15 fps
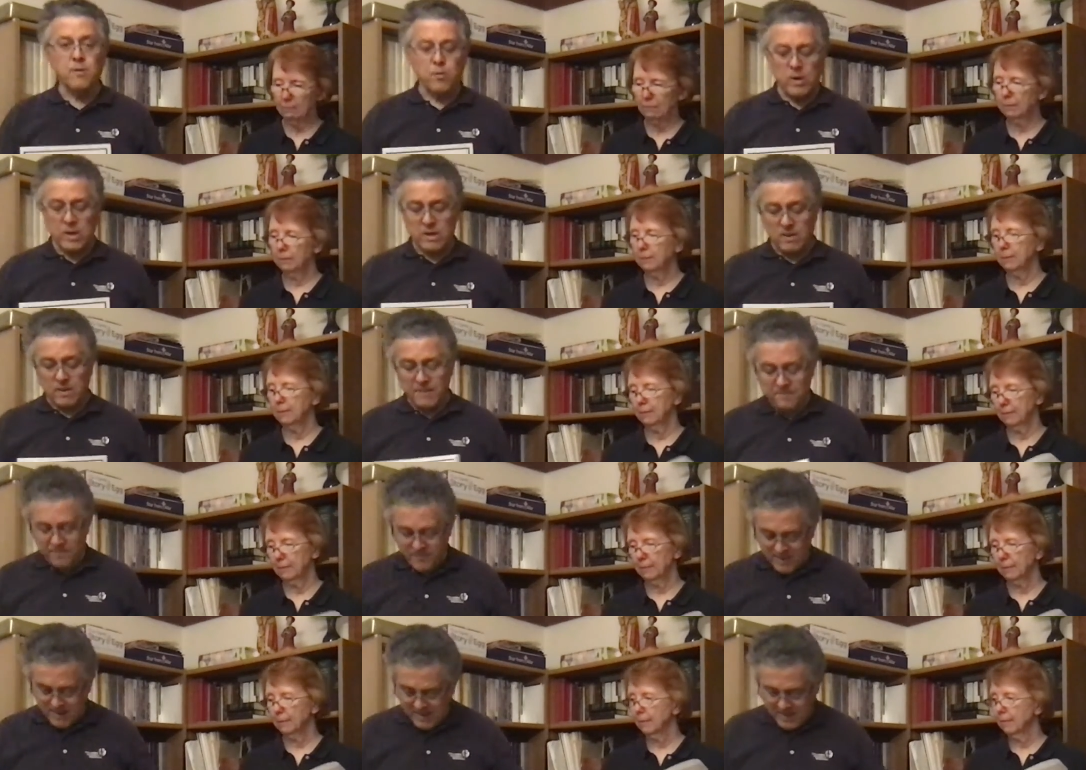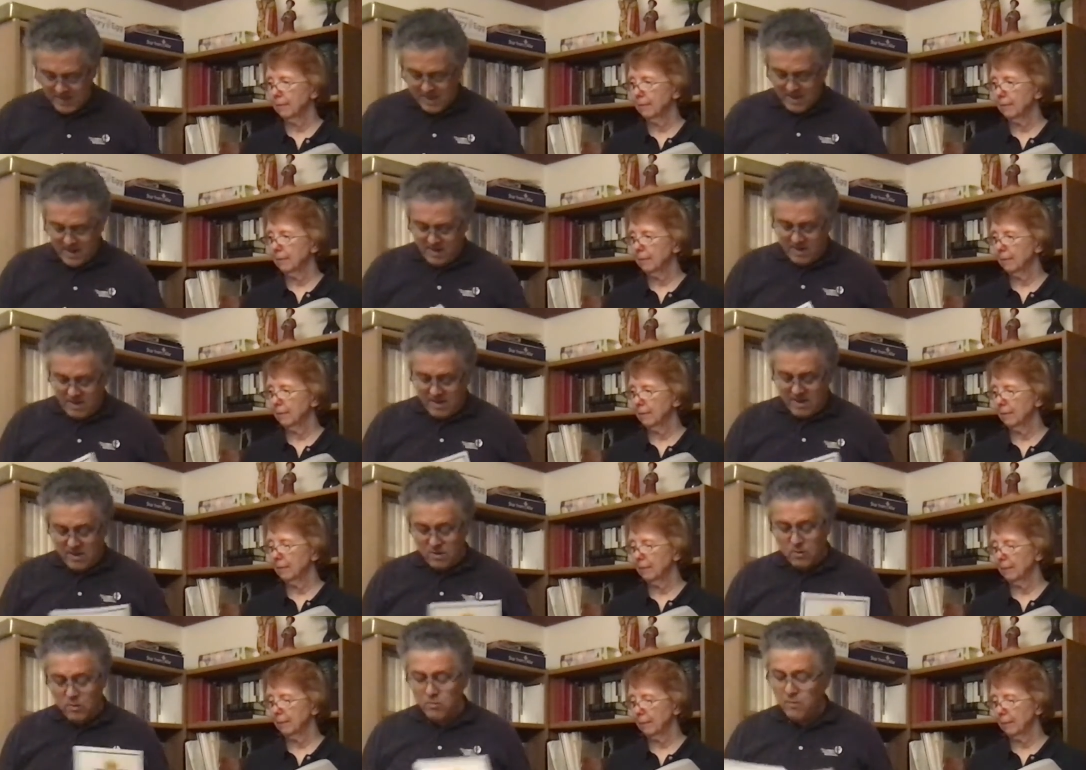Speaker 1: wheel.
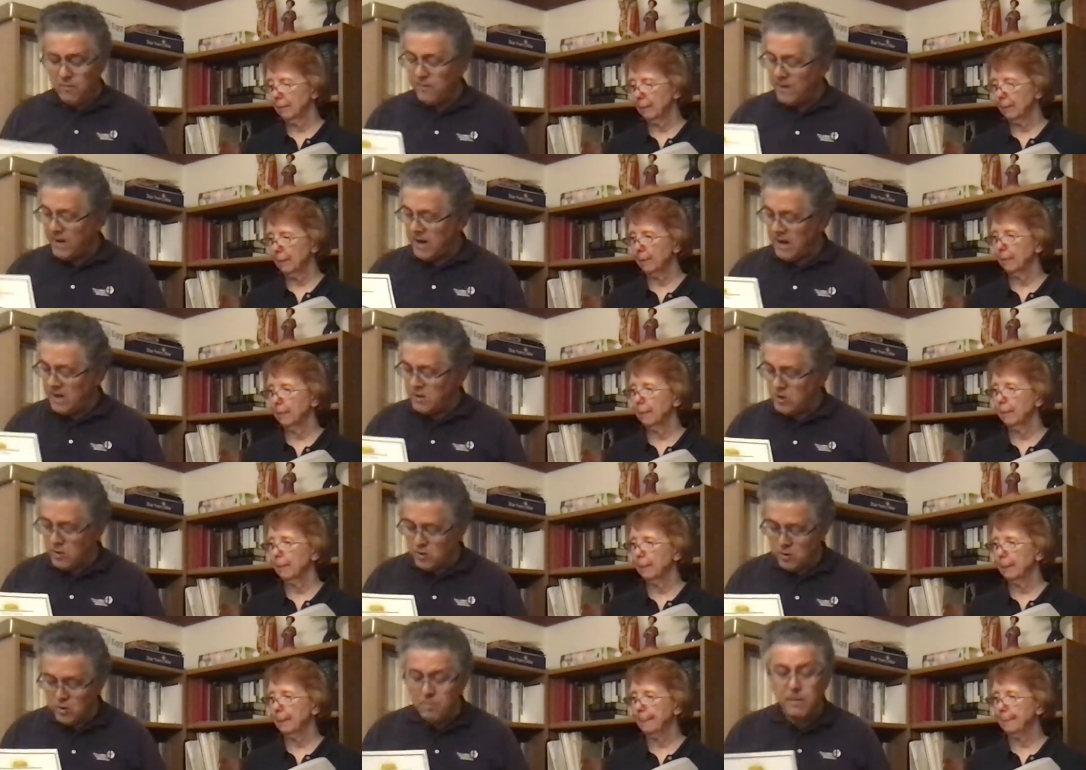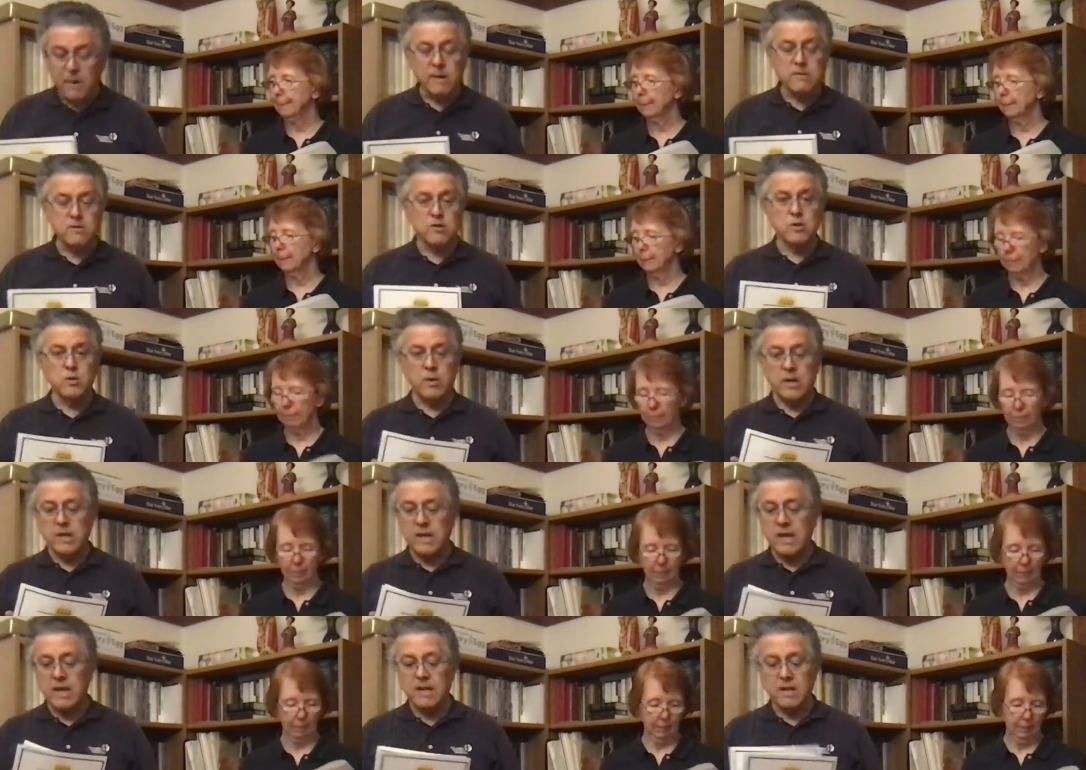You will find two parts to it,
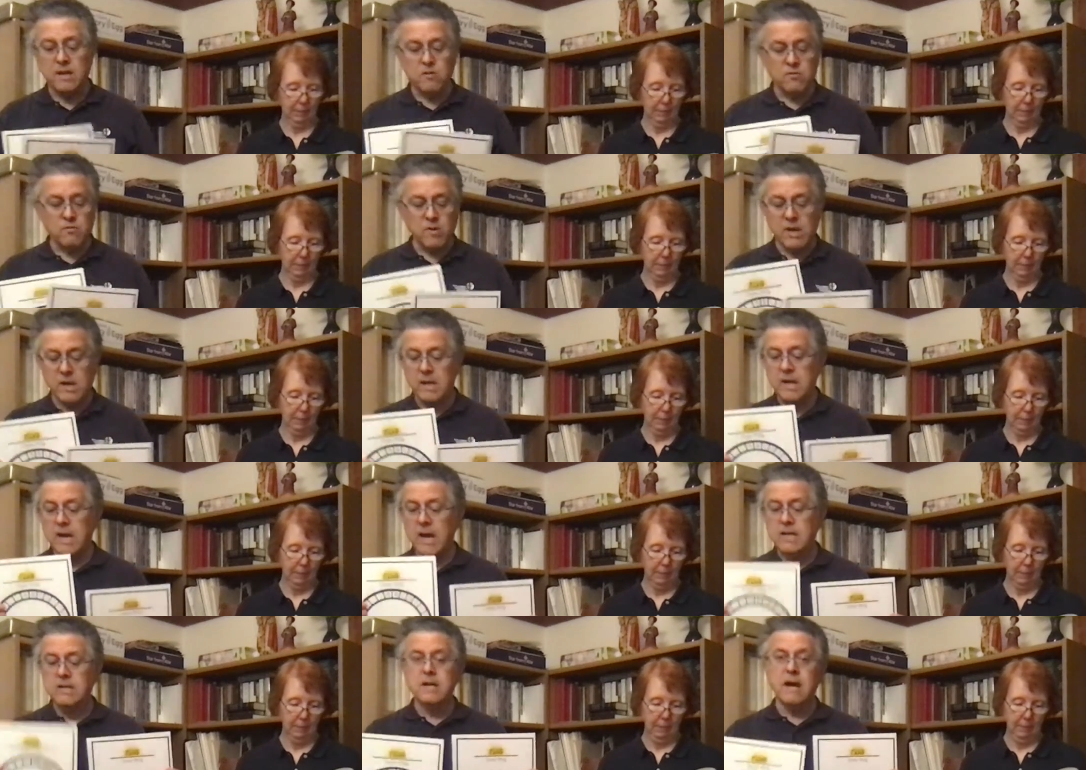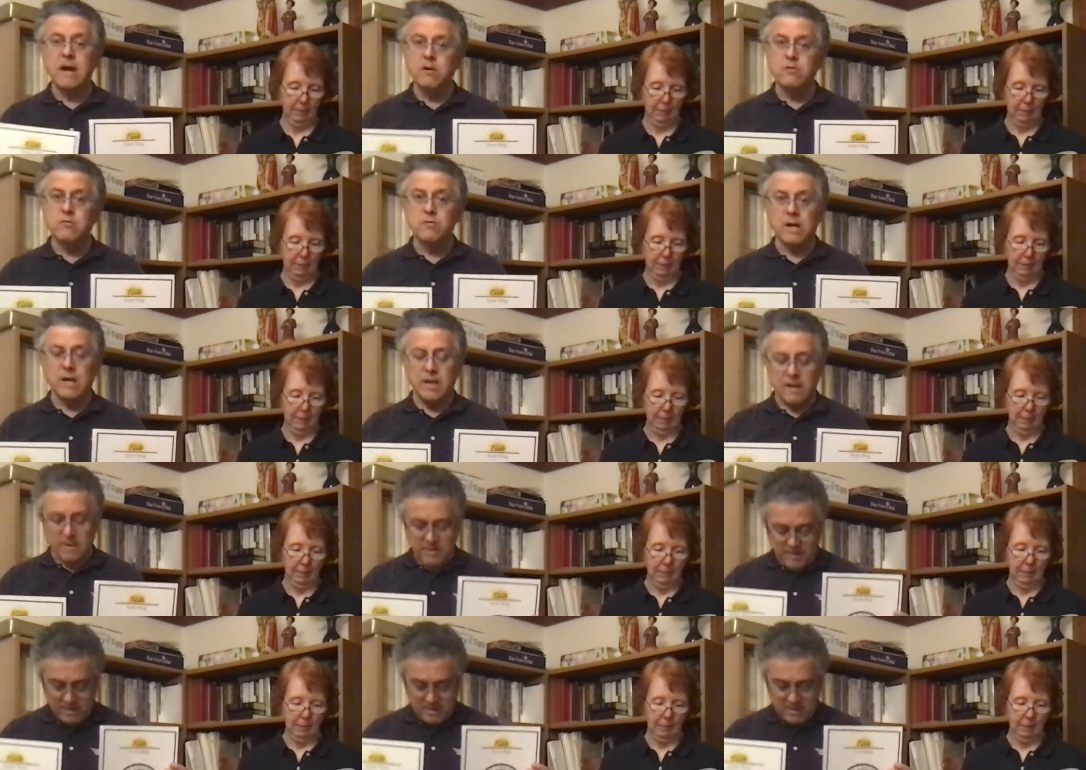an inner ring and an outer ring.